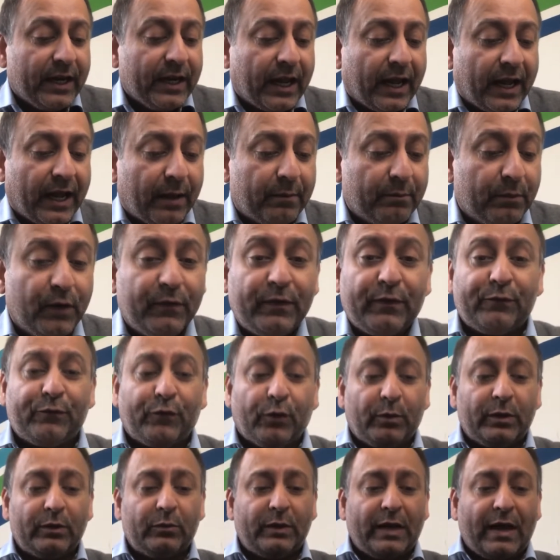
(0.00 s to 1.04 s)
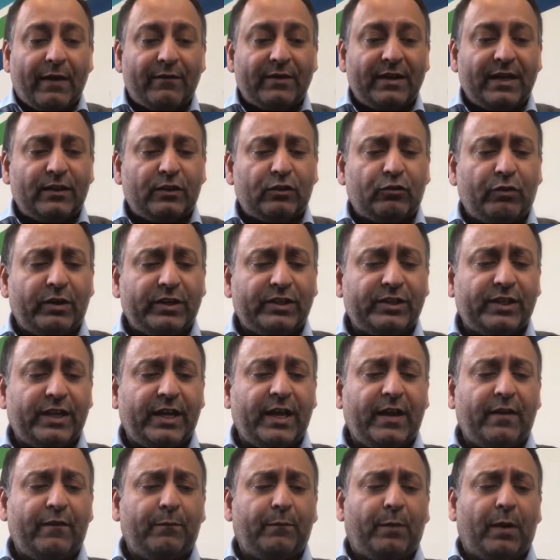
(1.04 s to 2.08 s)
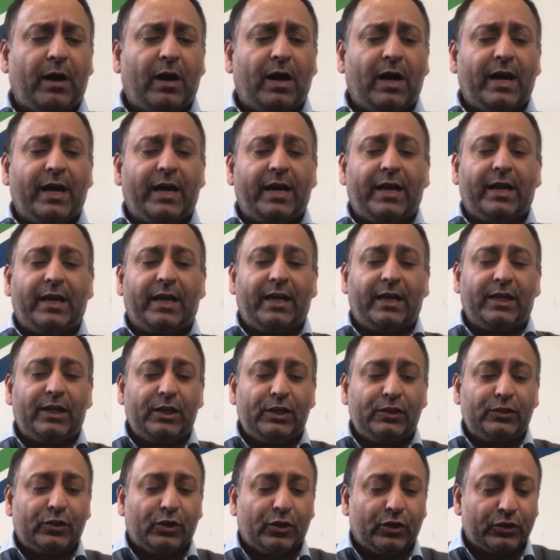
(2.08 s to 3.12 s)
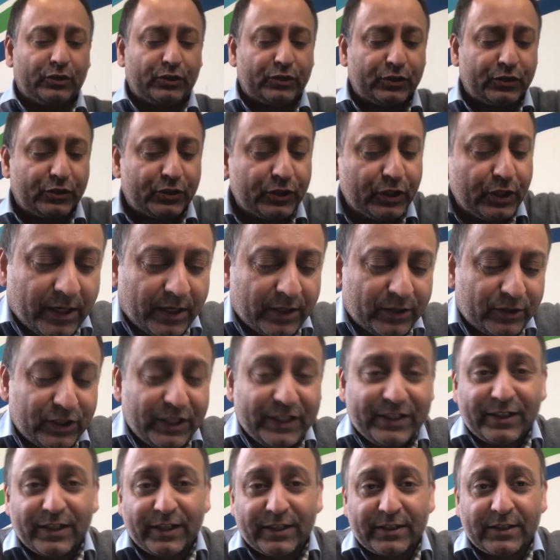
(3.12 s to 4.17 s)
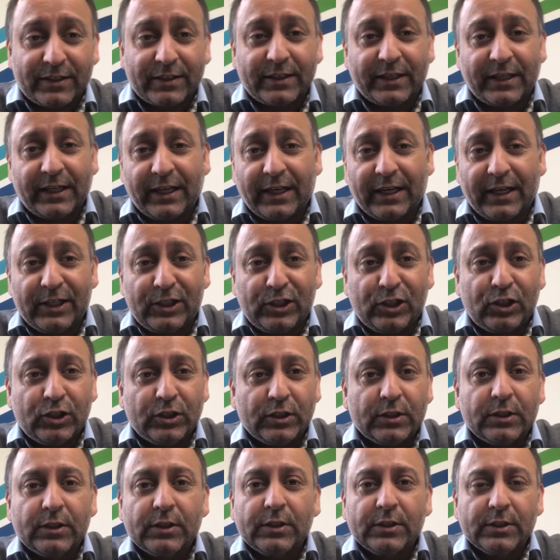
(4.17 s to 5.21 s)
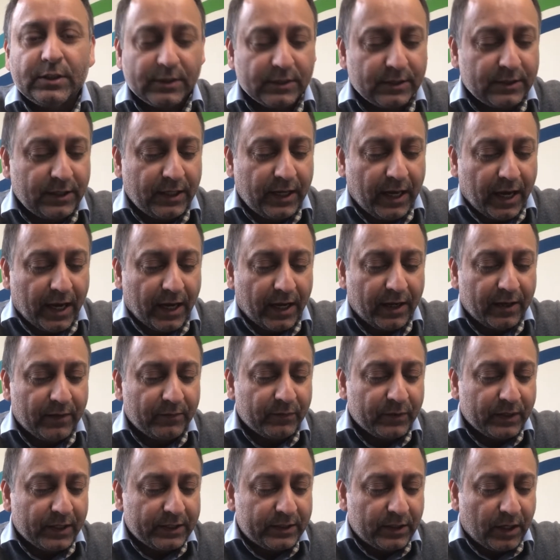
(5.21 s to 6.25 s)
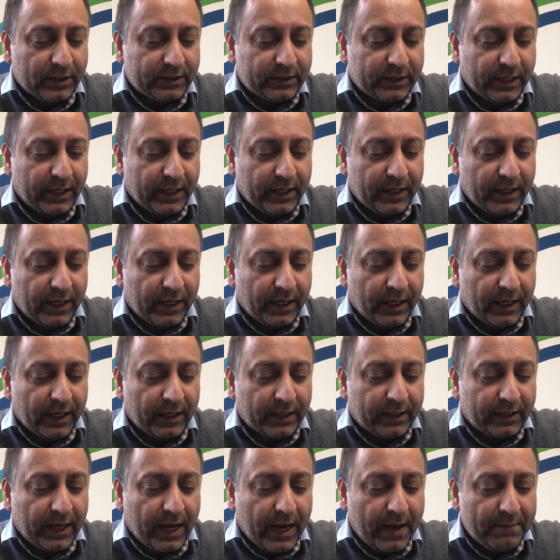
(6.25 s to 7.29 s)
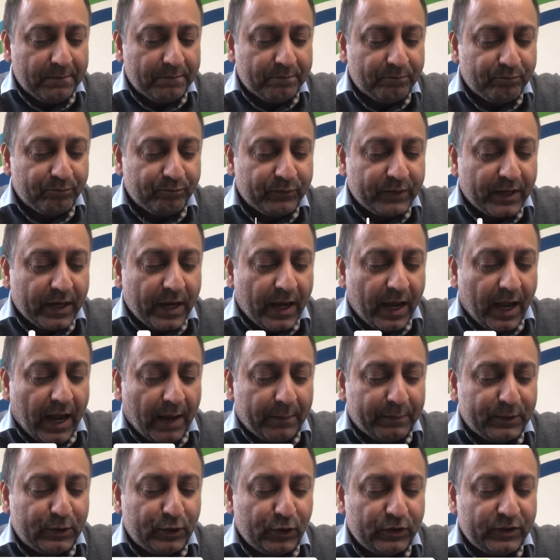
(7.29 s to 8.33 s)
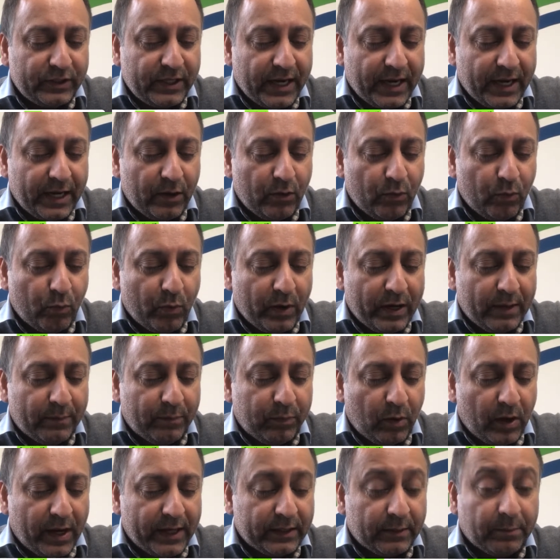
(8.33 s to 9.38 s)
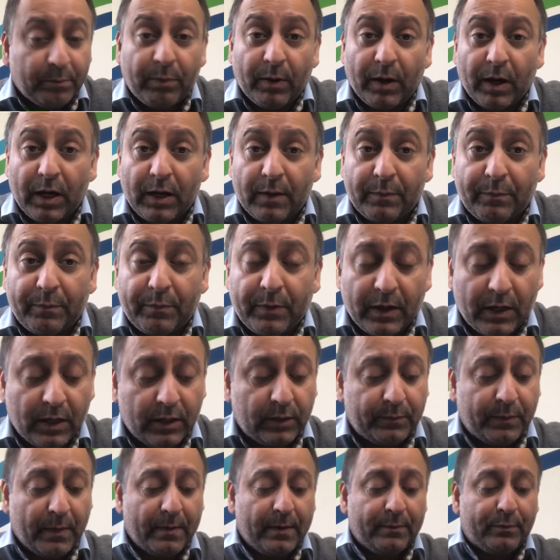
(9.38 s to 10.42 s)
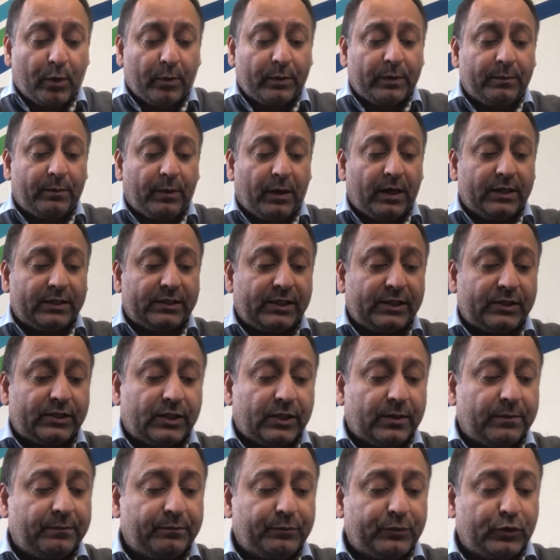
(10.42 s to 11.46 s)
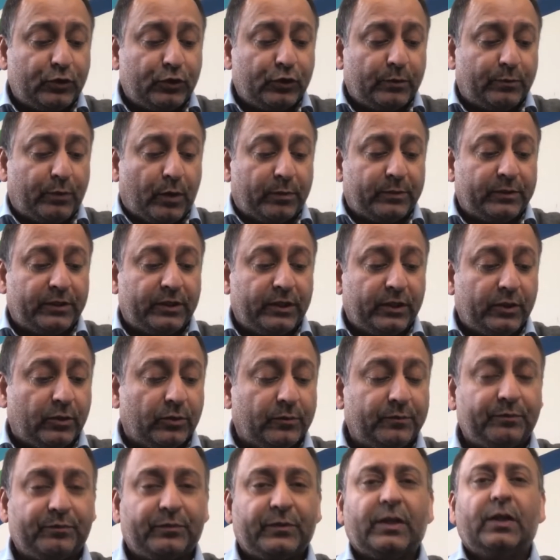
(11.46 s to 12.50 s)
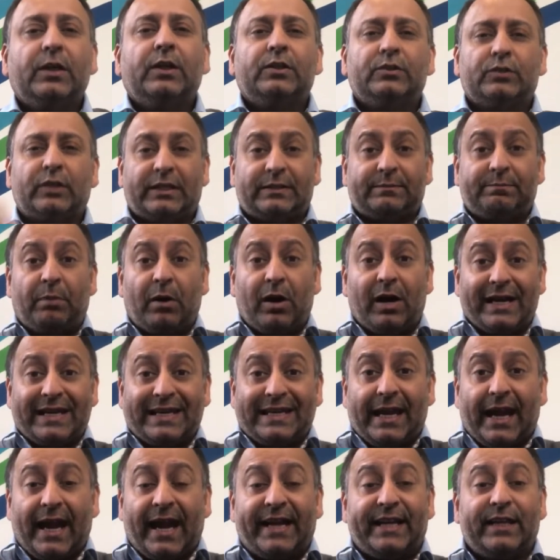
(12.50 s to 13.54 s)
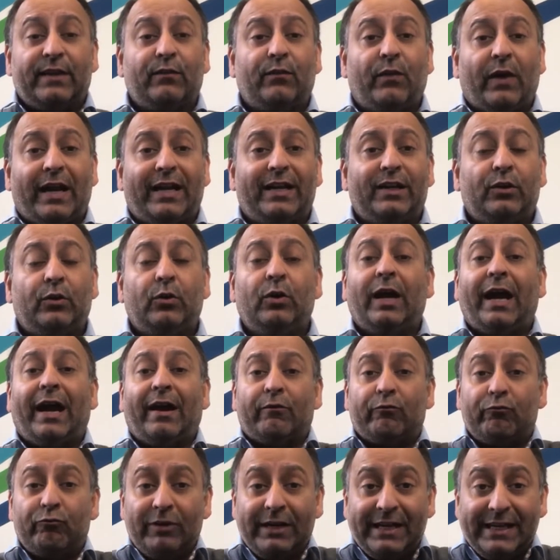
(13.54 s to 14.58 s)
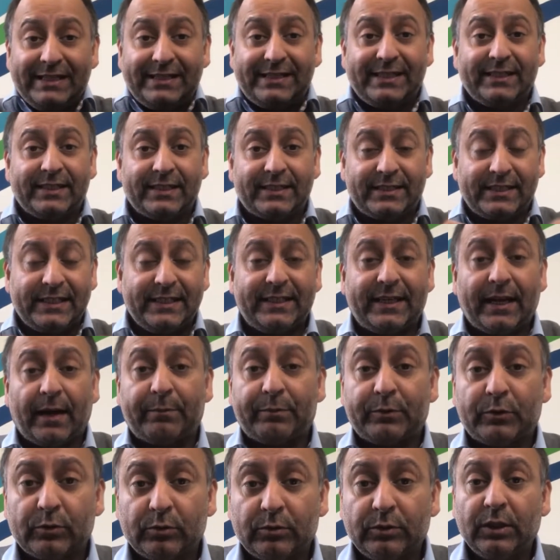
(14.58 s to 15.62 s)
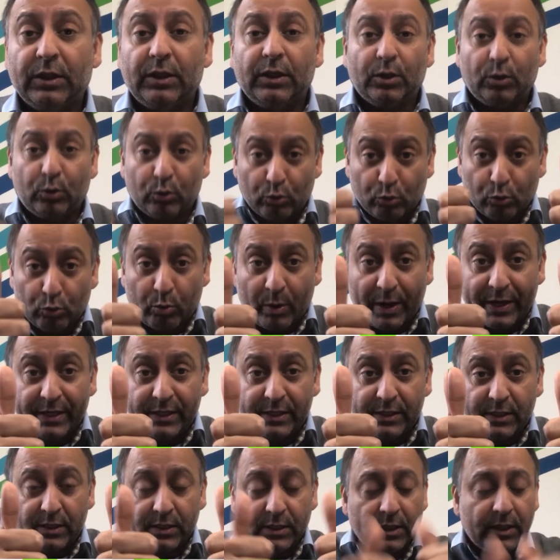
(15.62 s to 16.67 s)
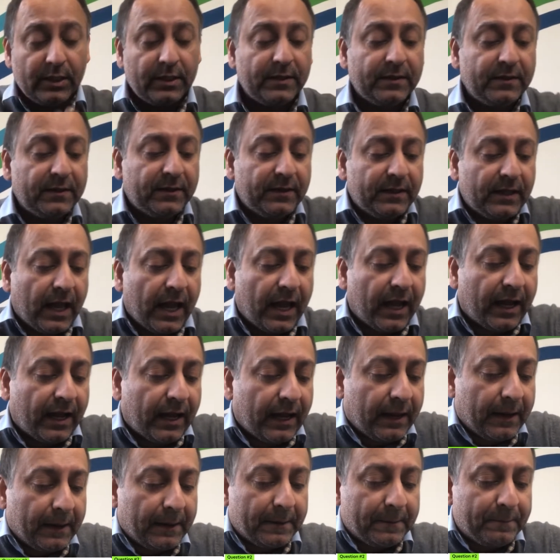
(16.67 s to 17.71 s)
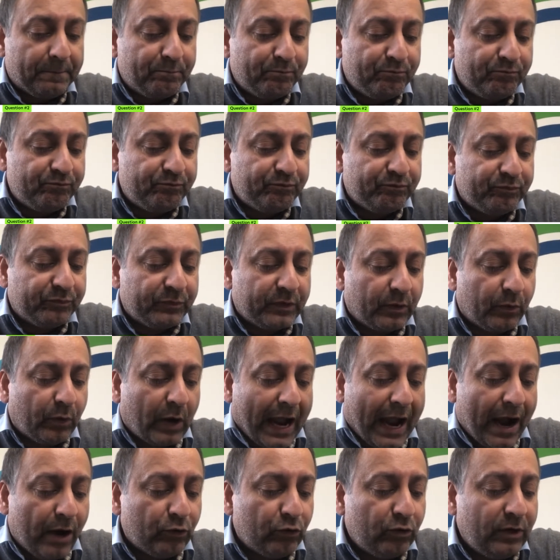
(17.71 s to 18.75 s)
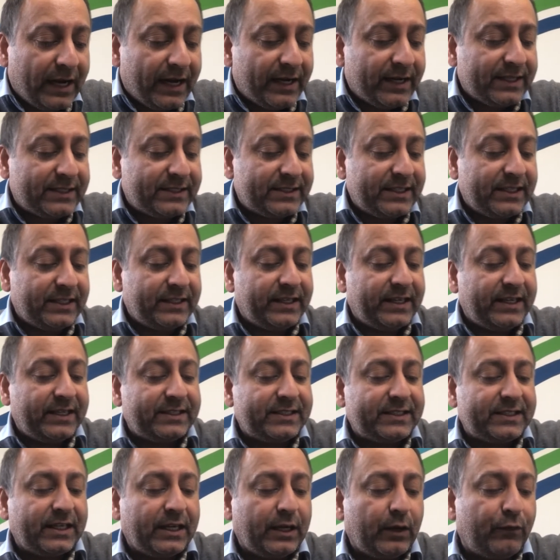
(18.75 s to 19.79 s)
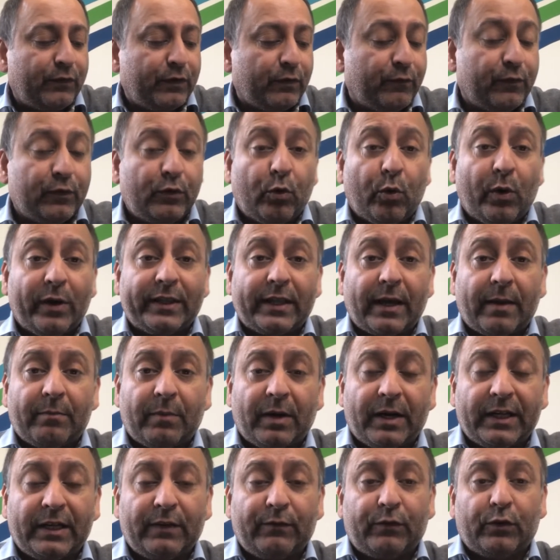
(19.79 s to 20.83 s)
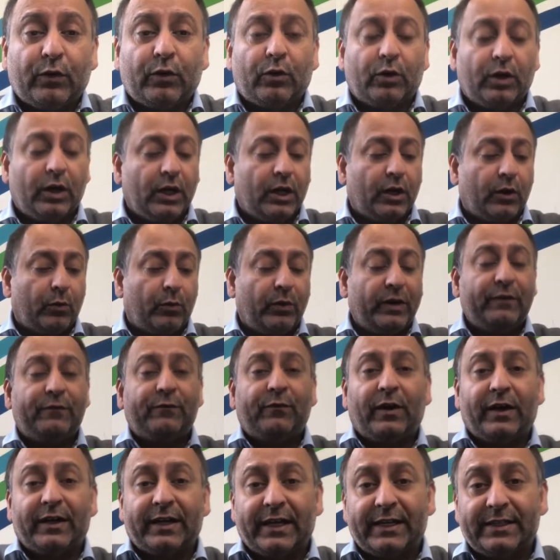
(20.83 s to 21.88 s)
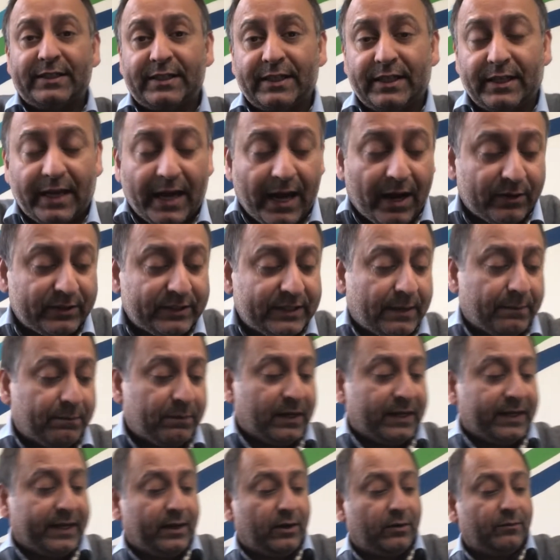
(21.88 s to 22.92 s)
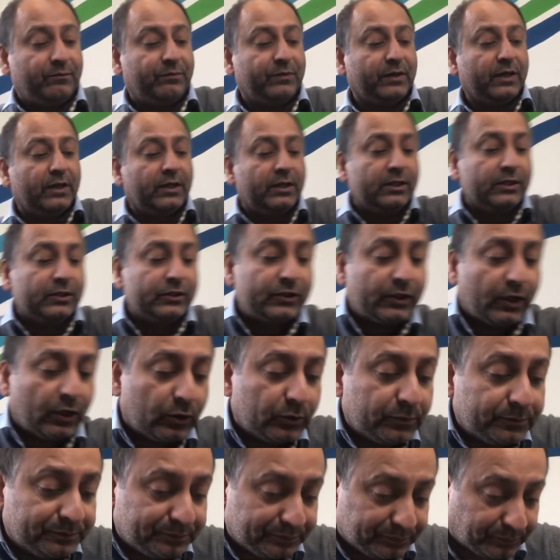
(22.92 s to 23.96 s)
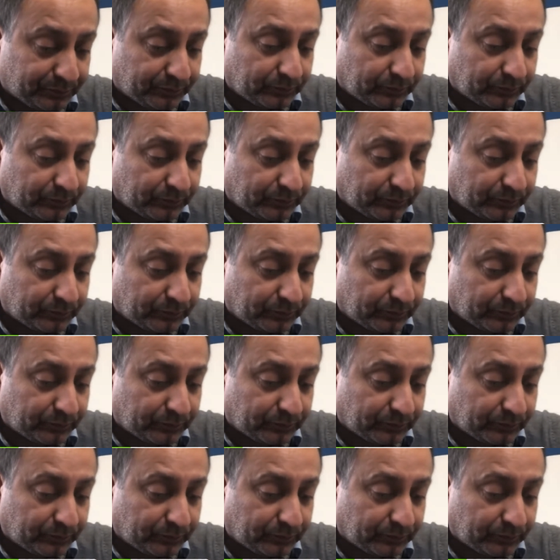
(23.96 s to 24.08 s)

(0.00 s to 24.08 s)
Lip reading: Moving forward, we have another question here by Jesus, Jesus in English. Yeah, he's asking, Cam, happy Tuesday. When applying the Premier Property bar system to a property deal, so that's buying, adding value, and releasing the seed capital, always. How do lenders see this? If you're withdrawing that money, if you're refinancing, how does that play out? So